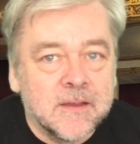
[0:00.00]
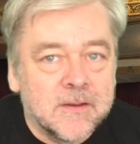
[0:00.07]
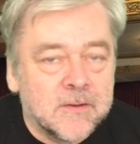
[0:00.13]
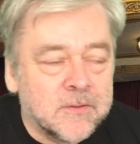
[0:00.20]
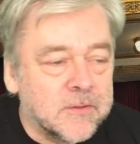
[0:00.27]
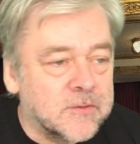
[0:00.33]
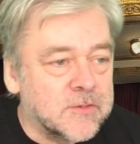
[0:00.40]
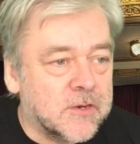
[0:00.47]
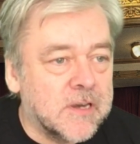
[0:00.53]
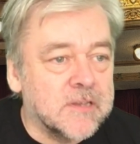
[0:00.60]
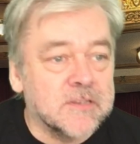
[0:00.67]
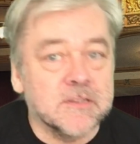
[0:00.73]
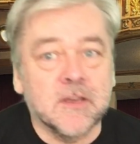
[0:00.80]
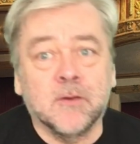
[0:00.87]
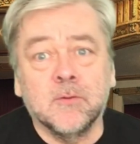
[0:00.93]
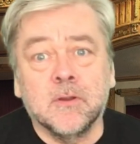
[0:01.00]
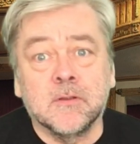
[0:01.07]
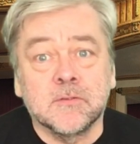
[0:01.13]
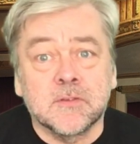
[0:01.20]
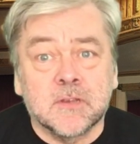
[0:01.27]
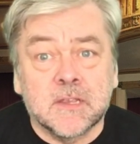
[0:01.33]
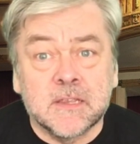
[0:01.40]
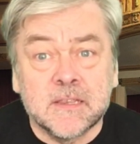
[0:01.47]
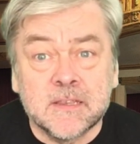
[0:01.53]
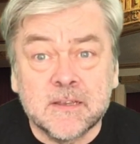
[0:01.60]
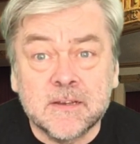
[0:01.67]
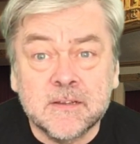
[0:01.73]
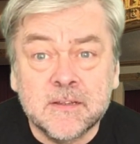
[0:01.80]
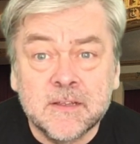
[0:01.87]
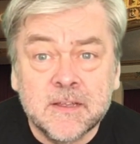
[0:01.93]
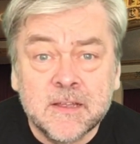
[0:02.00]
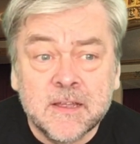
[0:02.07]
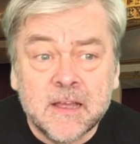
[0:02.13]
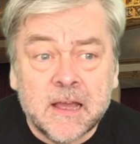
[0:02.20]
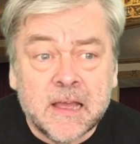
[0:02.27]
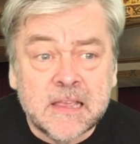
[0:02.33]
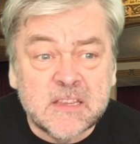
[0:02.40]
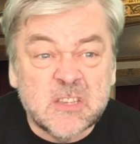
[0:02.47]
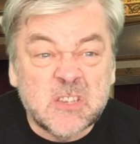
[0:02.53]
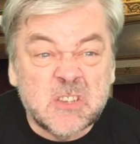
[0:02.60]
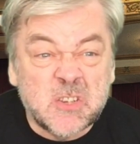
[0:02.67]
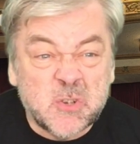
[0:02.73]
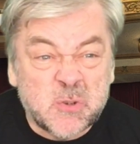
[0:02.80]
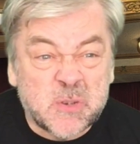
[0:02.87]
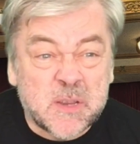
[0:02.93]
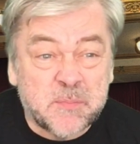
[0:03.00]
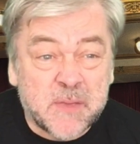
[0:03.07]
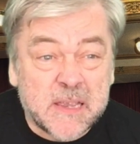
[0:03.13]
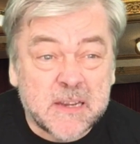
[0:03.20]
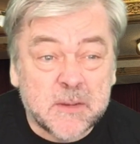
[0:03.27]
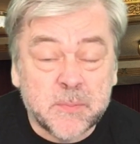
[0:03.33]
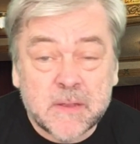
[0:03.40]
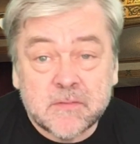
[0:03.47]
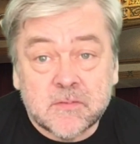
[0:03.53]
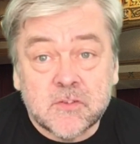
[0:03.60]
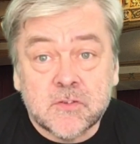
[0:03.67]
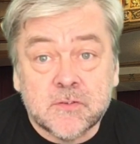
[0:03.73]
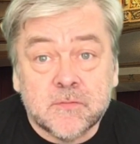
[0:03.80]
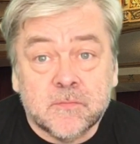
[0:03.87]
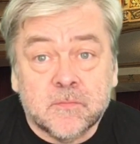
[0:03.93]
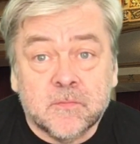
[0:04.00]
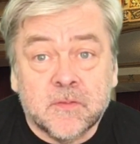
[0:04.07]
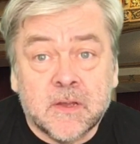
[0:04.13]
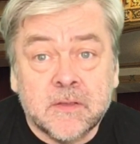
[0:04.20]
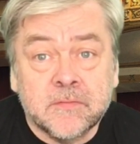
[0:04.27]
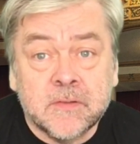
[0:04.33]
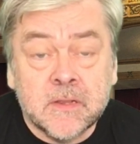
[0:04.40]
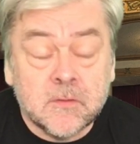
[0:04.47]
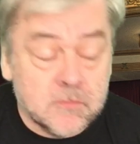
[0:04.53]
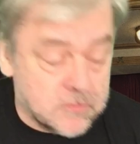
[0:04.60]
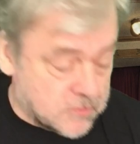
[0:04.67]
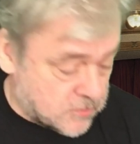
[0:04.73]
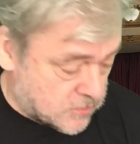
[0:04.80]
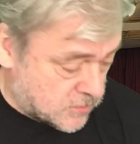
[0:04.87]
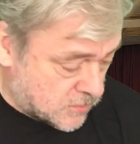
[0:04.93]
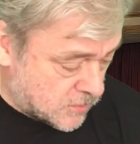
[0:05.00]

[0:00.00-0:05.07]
all those great solos you hear, is usually made up out just 5 notes,